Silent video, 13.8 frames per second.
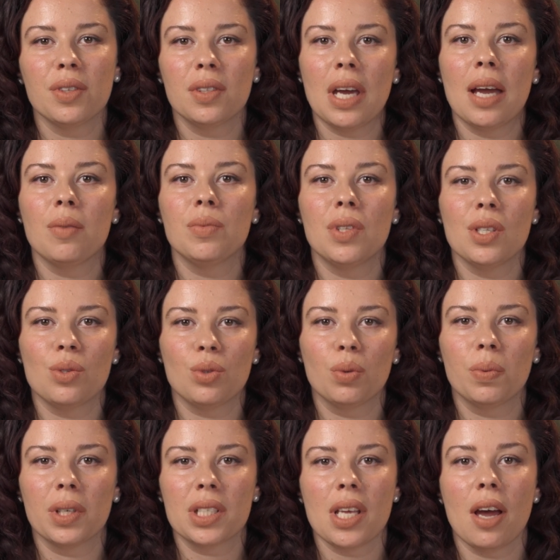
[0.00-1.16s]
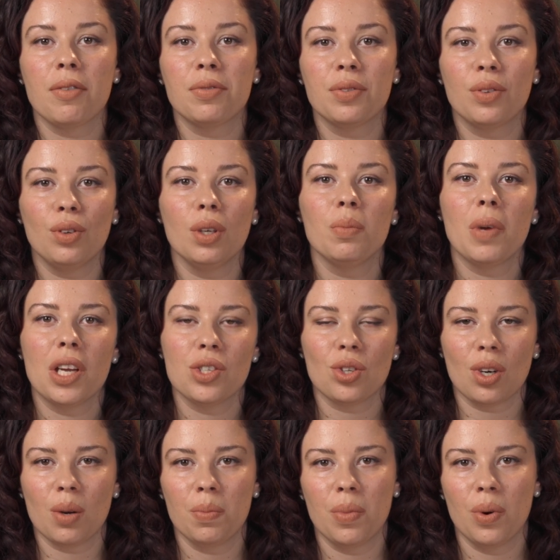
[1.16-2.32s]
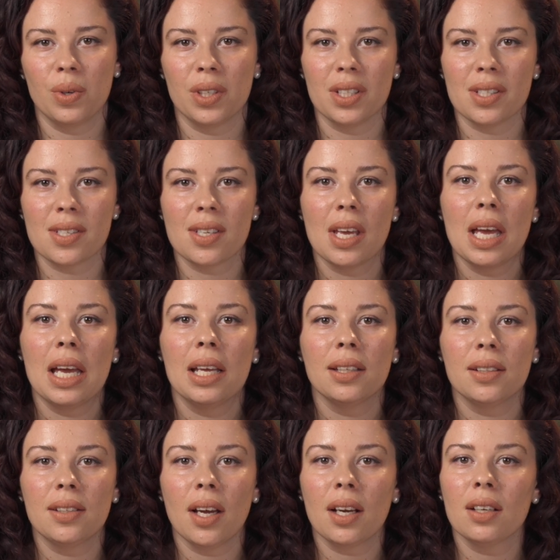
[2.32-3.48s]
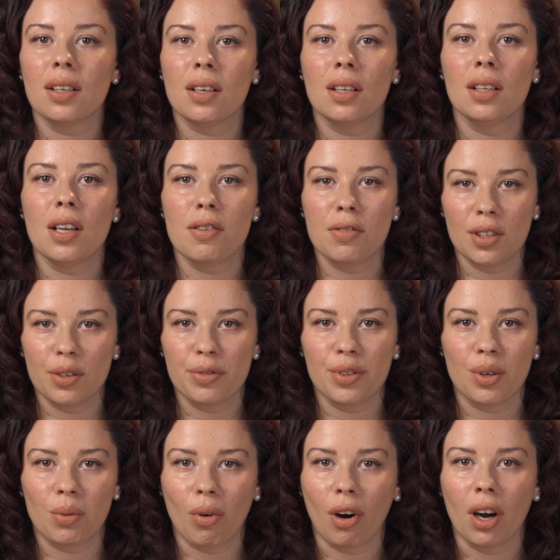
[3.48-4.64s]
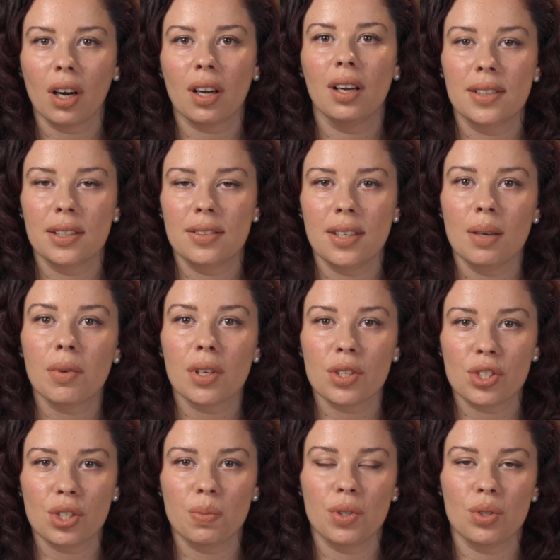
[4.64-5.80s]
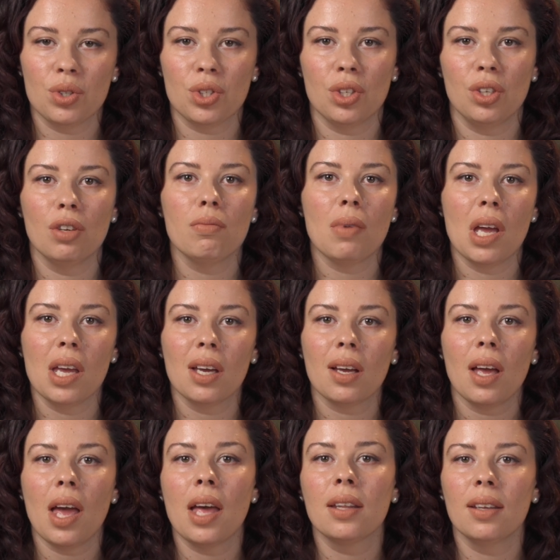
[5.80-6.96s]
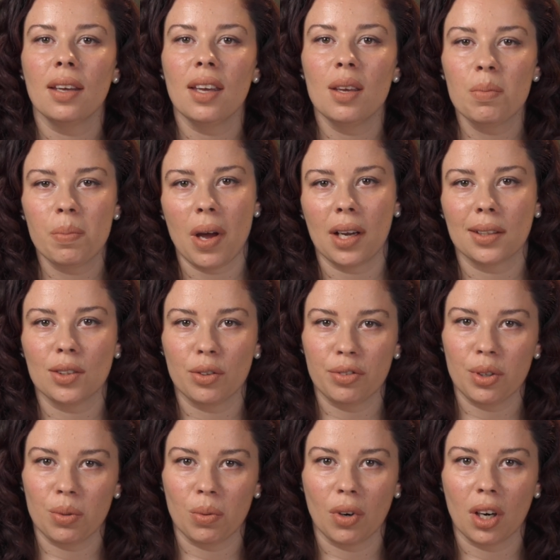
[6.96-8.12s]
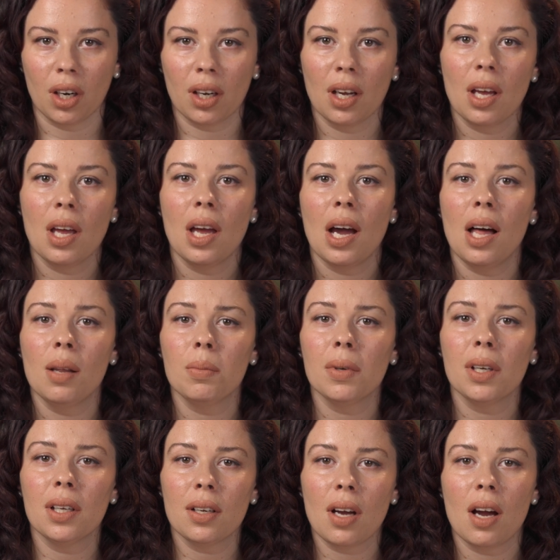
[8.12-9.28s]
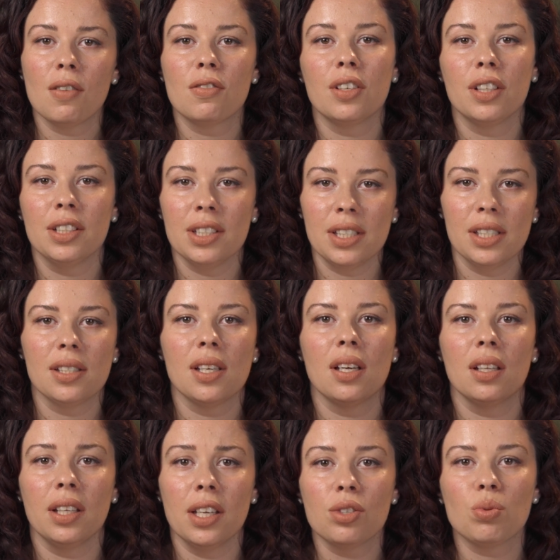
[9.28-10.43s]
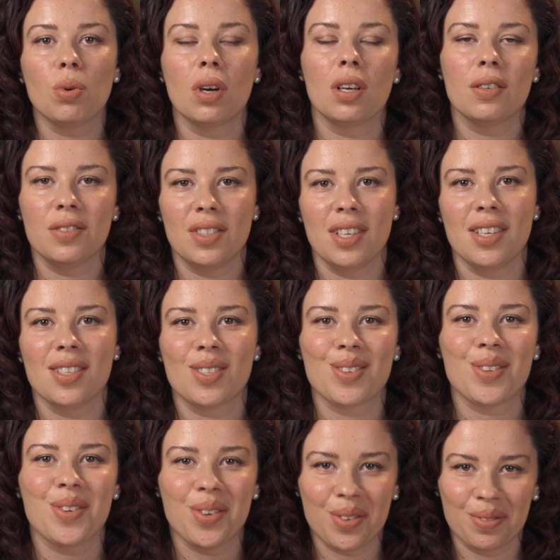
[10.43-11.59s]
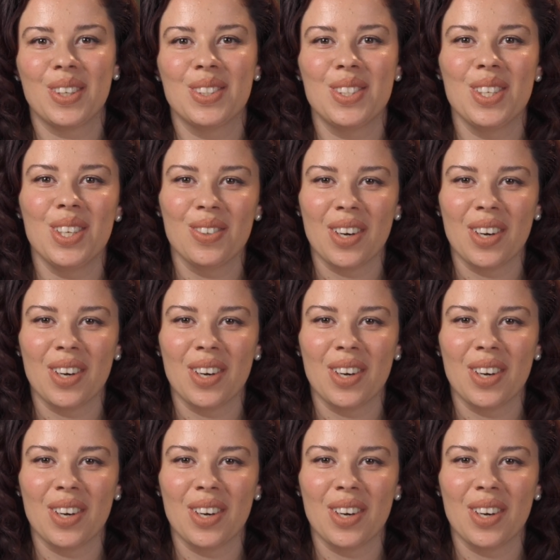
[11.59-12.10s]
time, these rubrics have 3 major components: the technical level of your work, the team contribution you make, and the impact of your work. I'm gonna cover in detail each one of these, so continue